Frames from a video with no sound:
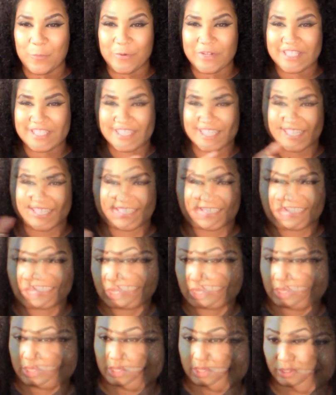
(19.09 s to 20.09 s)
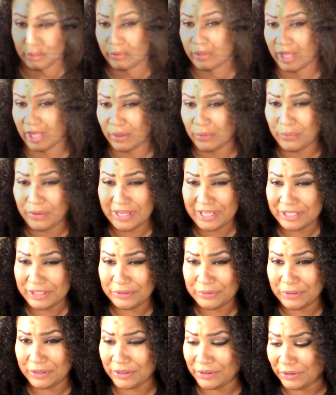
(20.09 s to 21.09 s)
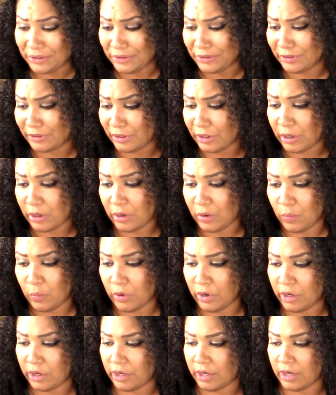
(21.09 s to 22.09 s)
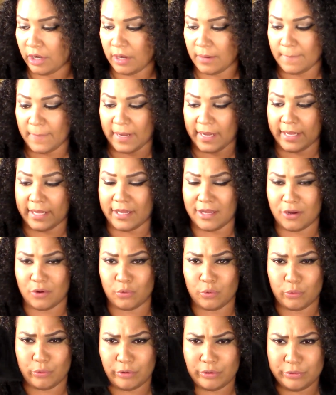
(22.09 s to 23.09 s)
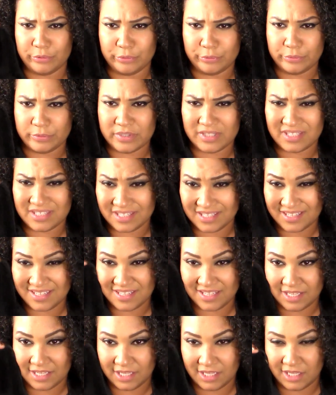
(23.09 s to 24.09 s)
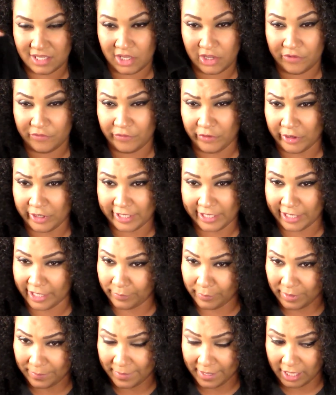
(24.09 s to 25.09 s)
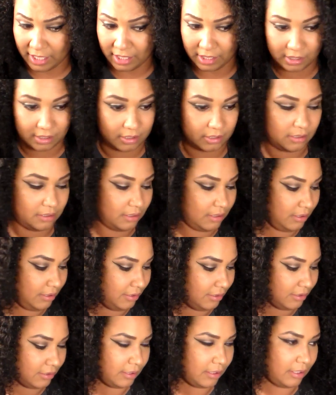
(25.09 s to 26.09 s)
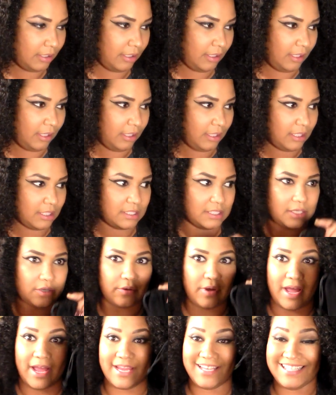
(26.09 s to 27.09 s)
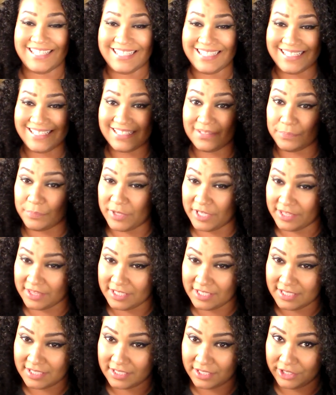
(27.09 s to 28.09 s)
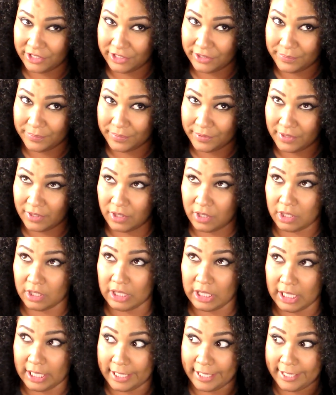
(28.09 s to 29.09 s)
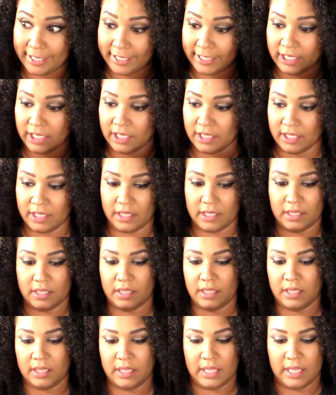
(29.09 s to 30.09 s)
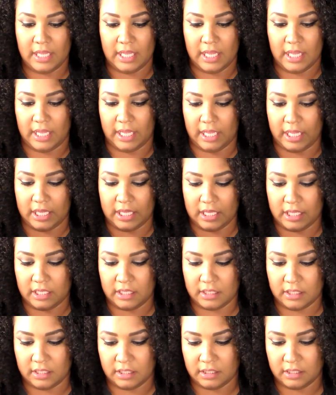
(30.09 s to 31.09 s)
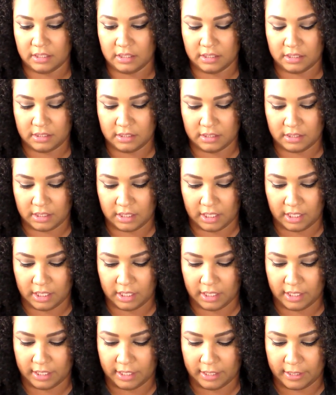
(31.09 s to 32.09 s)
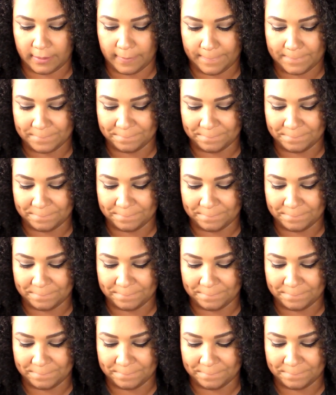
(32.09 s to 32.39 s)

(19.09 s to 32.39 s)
One second. Okay, what you heard were my runes falling out of my bag. So I did pick these up online and I